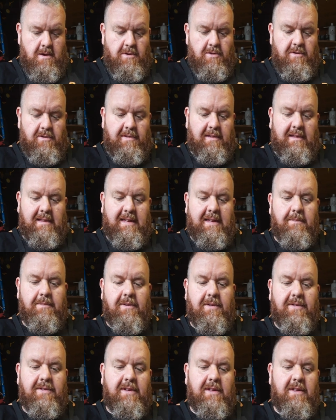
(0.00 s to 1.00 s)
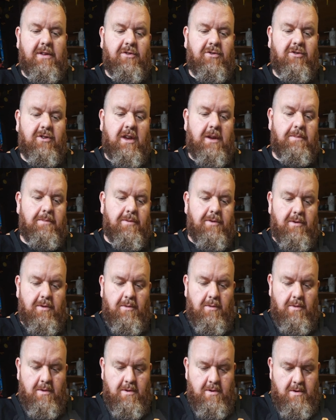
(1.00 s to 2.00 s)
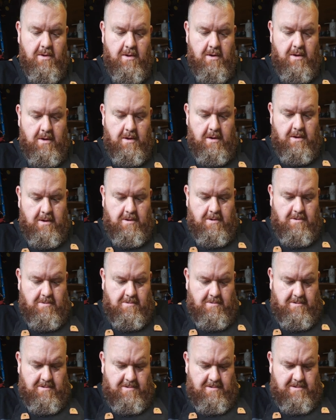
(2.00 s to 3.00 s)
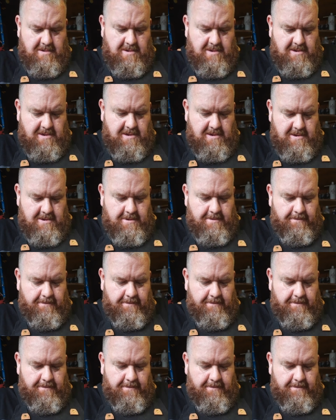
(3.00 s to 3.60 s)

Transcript: Just clean up to see the shape you want.